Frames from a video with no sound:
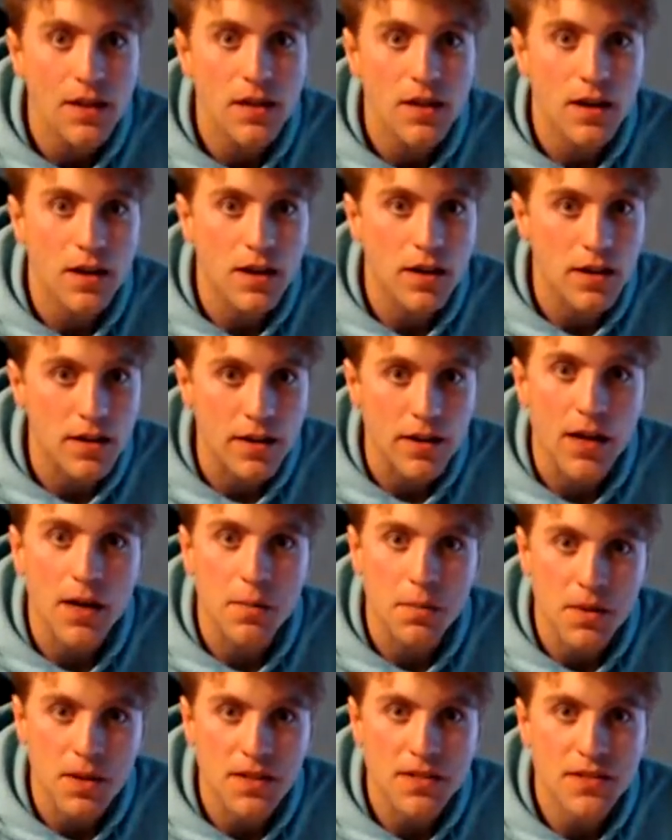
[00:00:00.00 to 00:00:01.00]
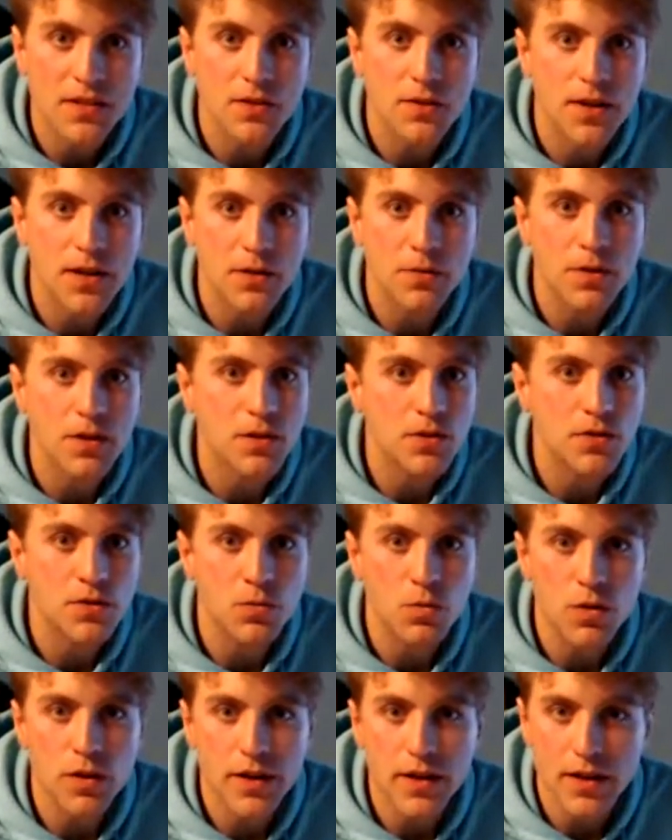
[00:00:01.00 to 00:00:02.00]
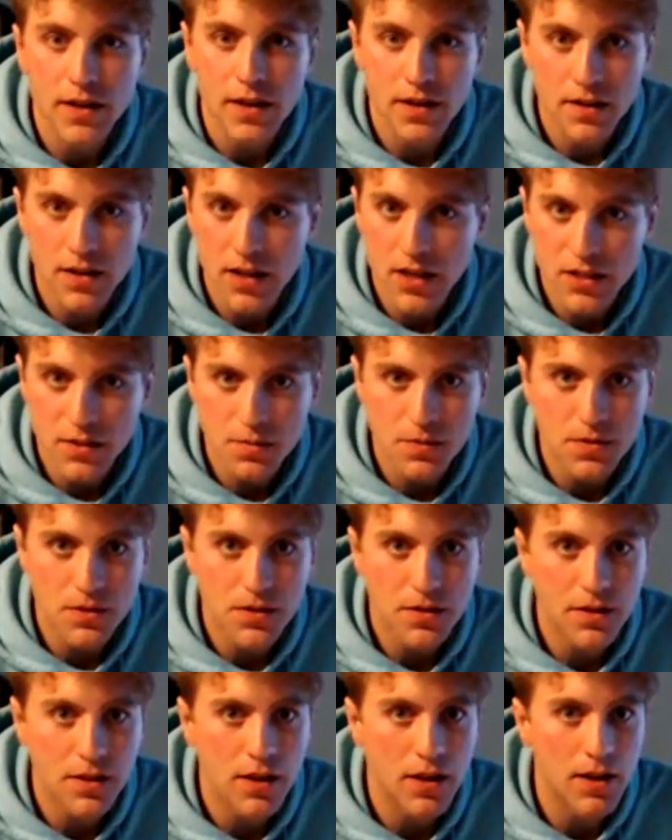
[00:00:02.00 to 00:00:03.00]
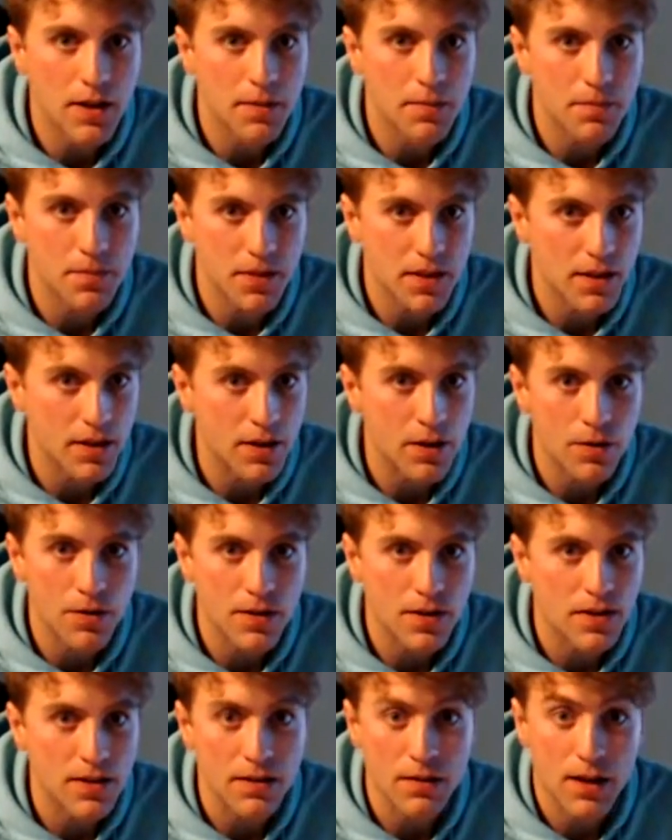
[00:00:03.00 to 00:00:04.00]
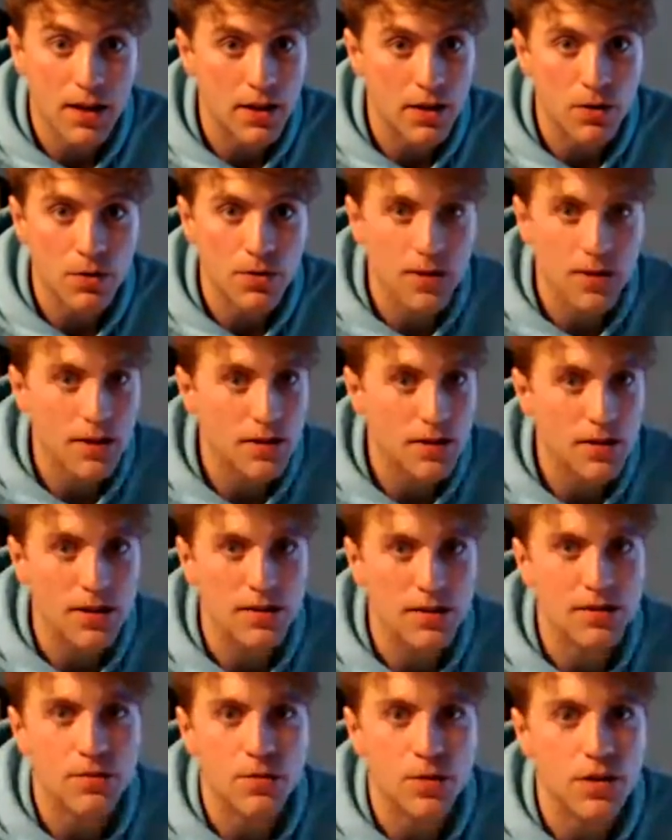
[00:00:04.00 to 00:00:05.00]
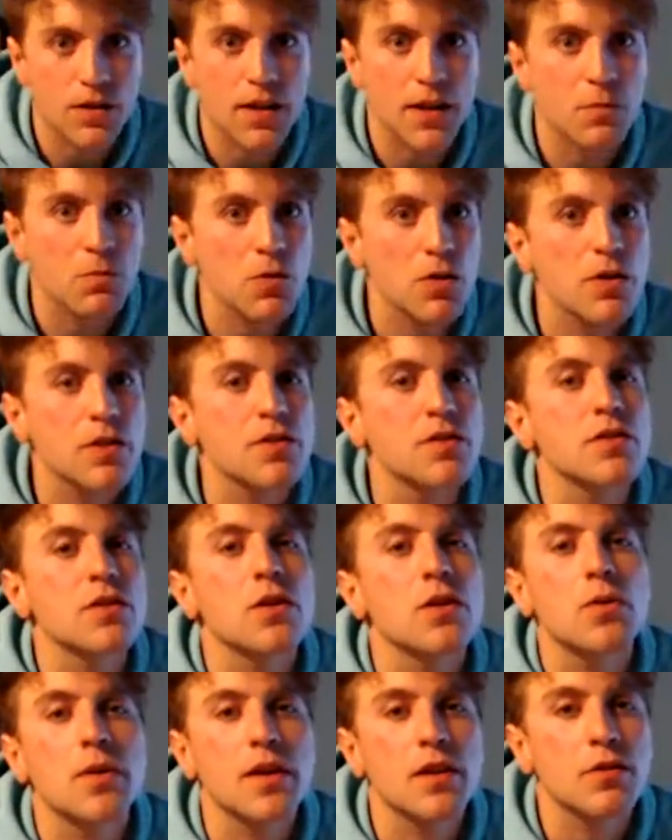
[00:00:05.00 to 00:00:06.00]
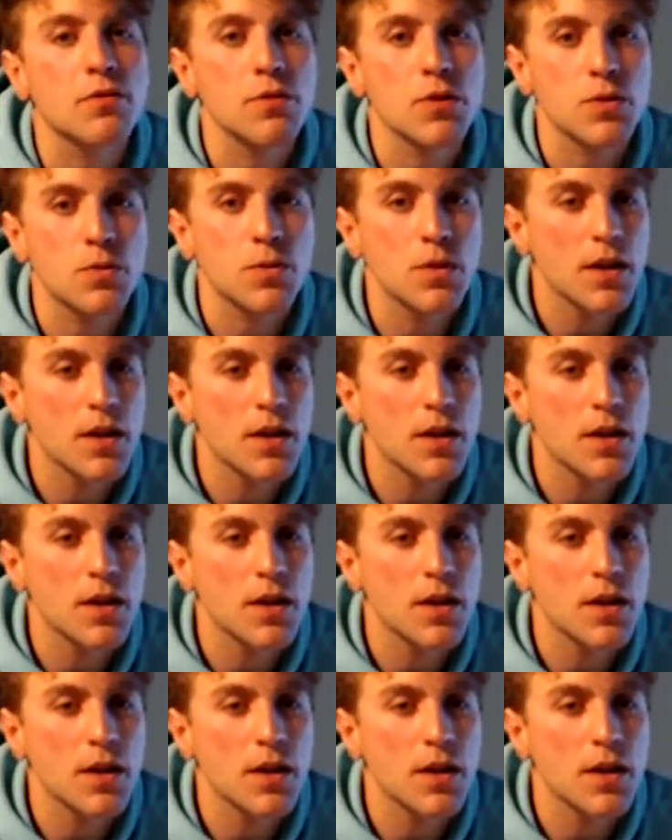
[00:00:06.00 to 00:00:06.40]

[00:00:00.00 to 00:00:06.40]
God bless you, anyone who's working in a hospital. That I know that these frontline workers are going through